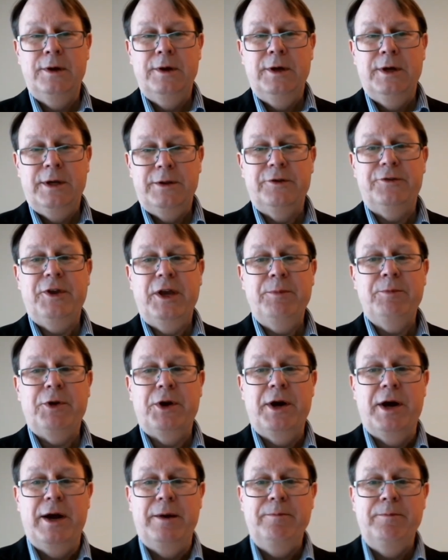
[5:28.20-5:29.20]
At the same
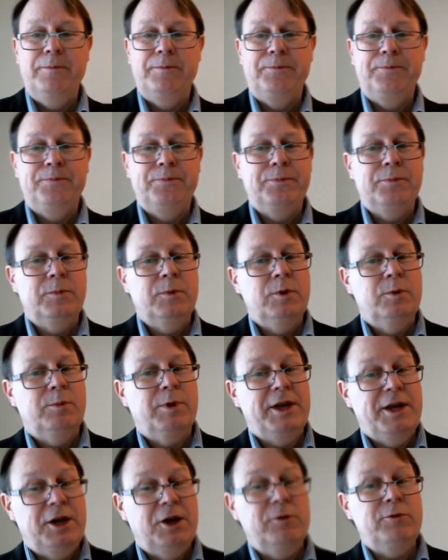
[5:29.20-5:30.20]
time,
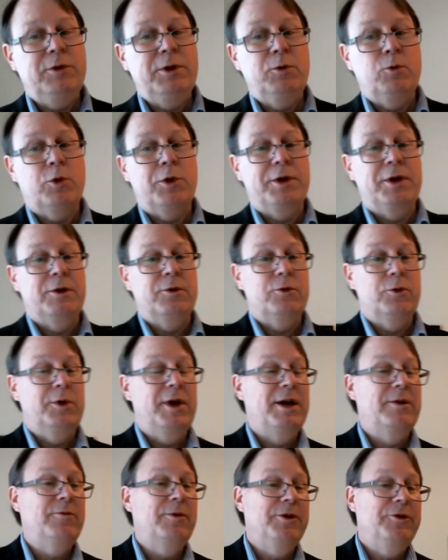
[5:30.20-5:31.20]
by carefully working through
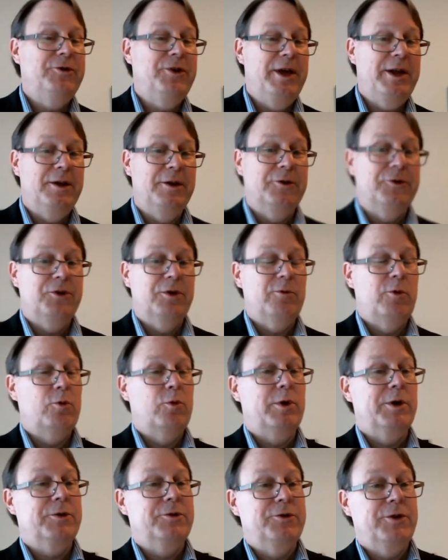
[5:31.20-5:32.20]
every sentence of a
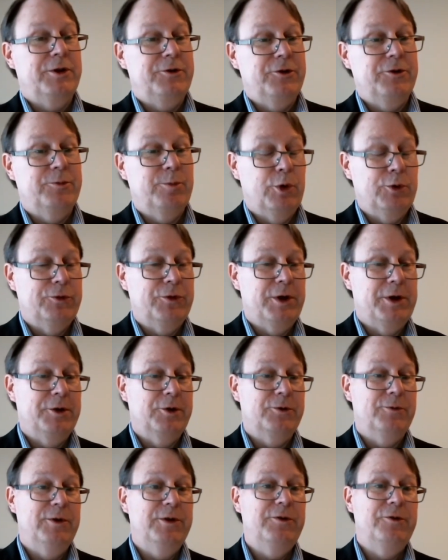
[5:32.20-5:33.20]
work such as
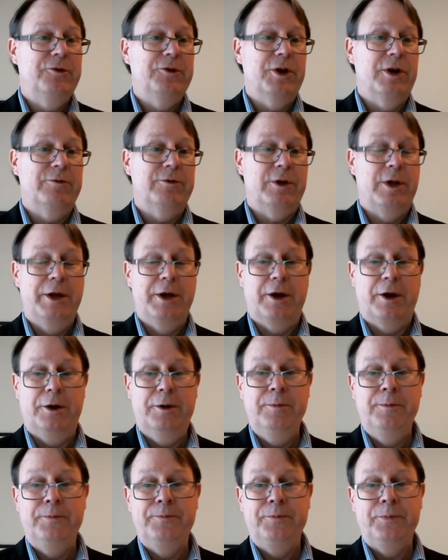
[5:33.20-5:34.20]
Bolzano's Wissenschaftslehre,
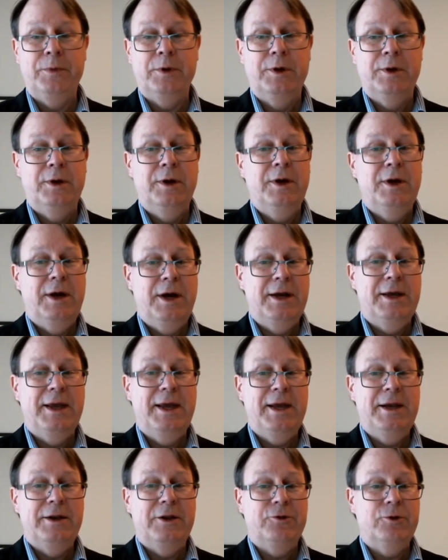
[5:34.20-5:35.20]
I
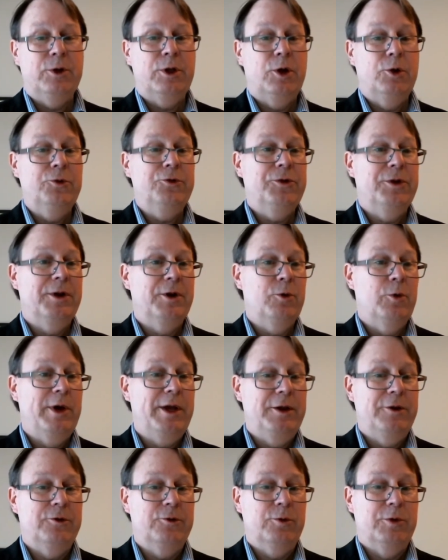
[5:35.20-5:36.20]
gained as close an
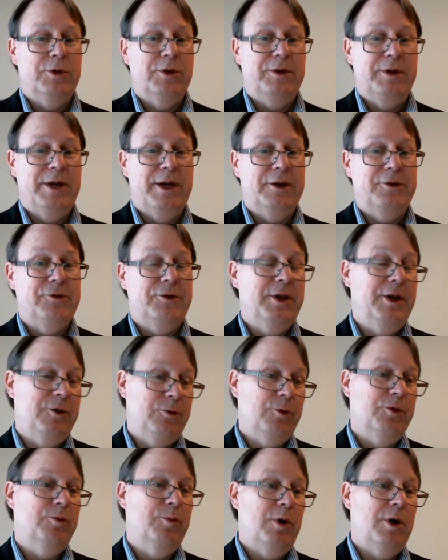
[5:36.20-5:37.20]
acquaintance with the text
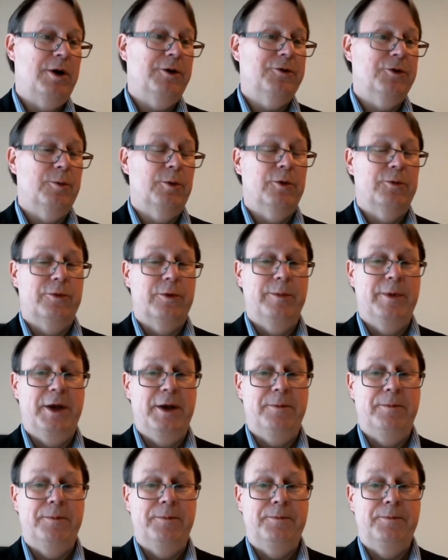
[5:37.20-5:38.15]
as was possible for me.